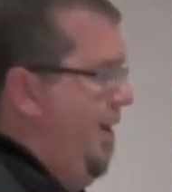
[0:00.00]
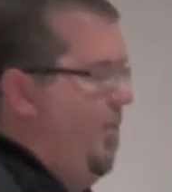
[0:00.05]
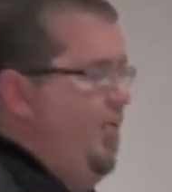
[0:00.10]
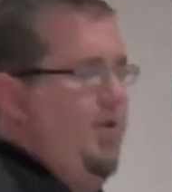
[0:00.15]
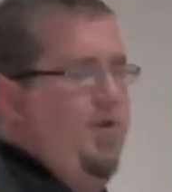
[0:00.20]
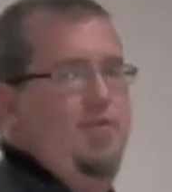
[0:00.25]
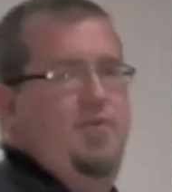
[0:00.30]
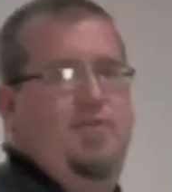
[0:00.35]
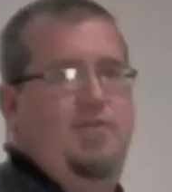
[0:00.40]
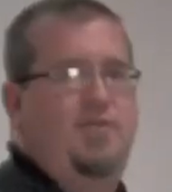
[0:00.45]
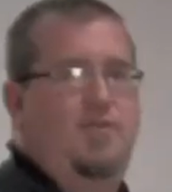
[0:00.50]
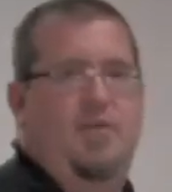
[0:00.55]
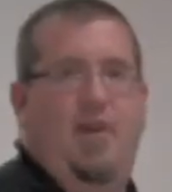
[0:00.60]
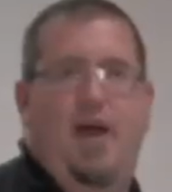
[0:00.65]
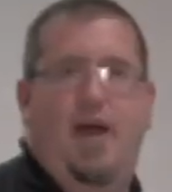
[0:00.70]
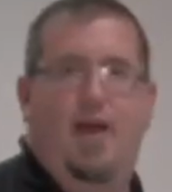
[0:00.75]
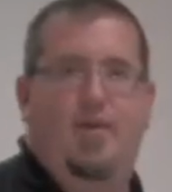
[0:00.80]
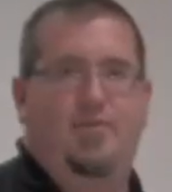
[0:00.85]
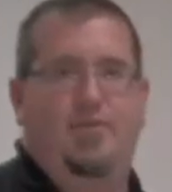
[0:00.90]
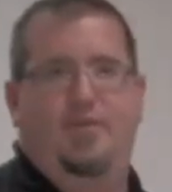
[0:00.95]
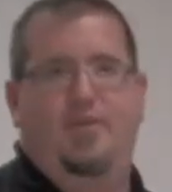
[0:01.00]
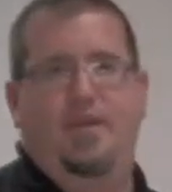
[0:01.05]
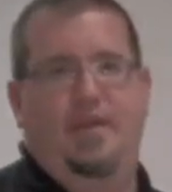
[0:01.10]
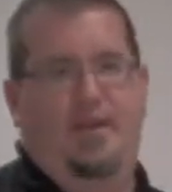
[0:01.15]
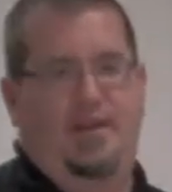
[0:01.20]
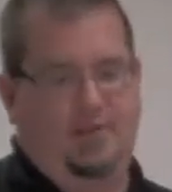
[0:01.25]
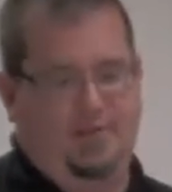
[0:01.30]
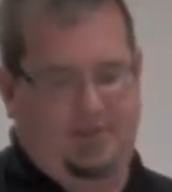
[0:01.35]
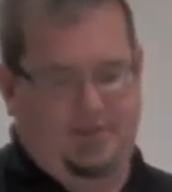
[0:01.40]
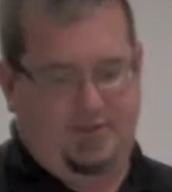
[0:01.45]
And we use this lab to
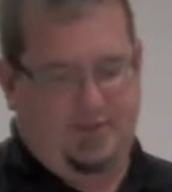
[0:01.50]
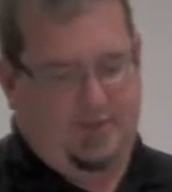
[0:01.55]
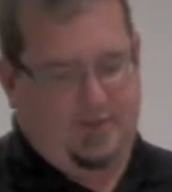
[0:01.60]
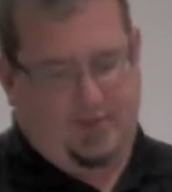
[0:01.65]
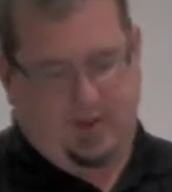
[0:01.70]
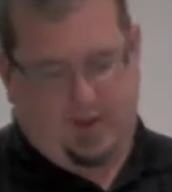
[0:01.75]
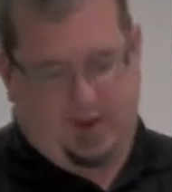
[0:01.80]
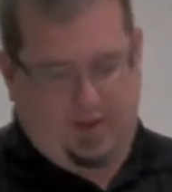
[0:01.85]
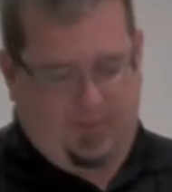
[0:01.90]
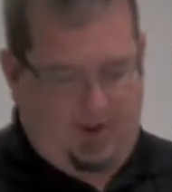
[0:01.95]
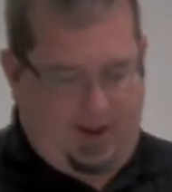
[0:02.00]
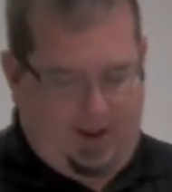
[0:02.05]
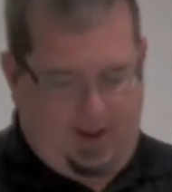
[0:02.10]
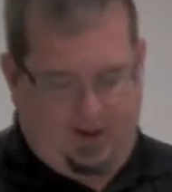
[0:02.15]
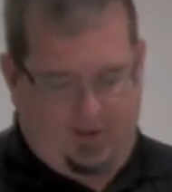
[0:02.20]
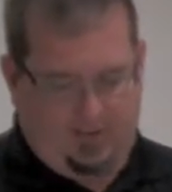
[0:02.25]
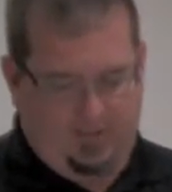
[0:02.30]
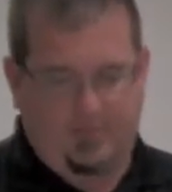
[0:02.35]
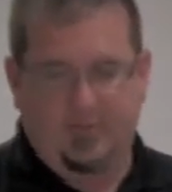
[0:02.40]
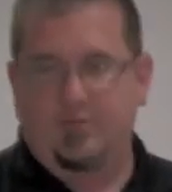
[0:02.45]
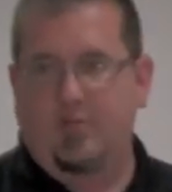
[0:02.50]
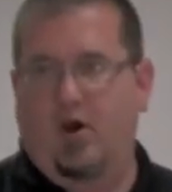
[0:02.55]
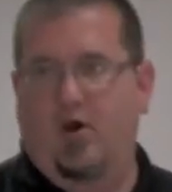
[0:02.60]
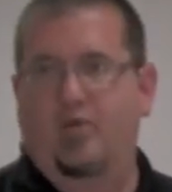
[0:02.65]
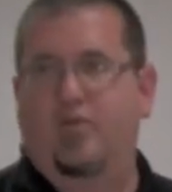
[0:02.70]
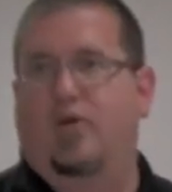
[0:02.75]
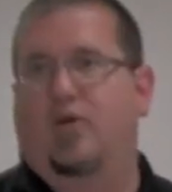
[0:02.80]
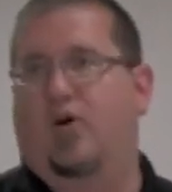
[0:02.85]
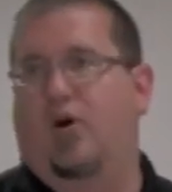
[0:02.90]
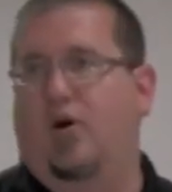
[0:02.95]
teach about
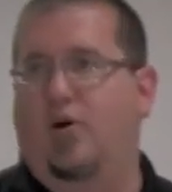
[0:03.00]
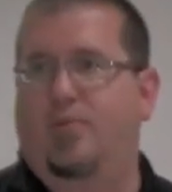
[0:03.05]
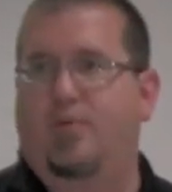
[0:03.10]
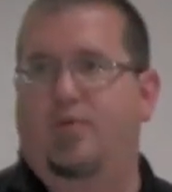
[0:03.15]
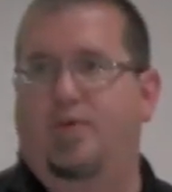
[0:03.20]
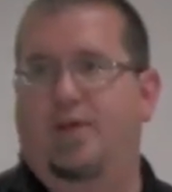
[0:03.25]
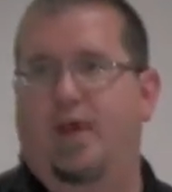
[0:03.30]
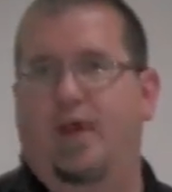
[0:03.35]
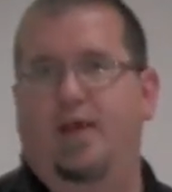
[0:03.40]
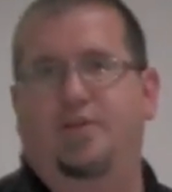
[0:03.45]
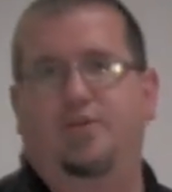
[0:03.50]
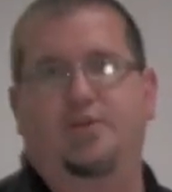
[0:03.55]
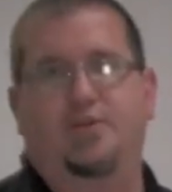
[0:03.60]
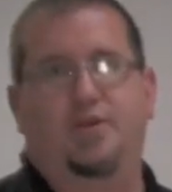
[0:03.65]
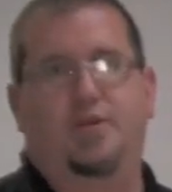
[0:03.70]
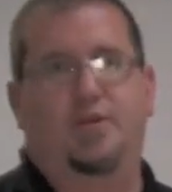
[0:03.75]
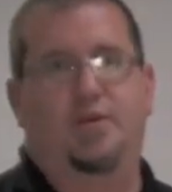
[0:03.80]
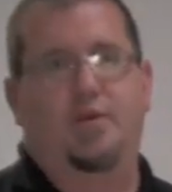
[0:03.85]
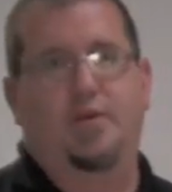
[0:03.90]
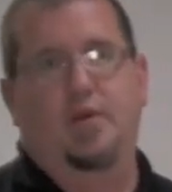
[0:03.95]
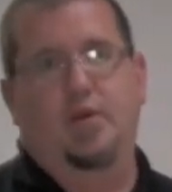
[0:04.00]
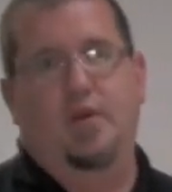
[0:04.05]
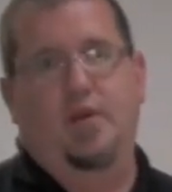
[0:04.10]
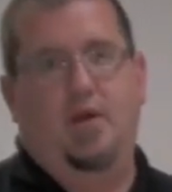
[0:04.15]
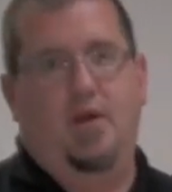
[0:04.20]
overcurrent protection,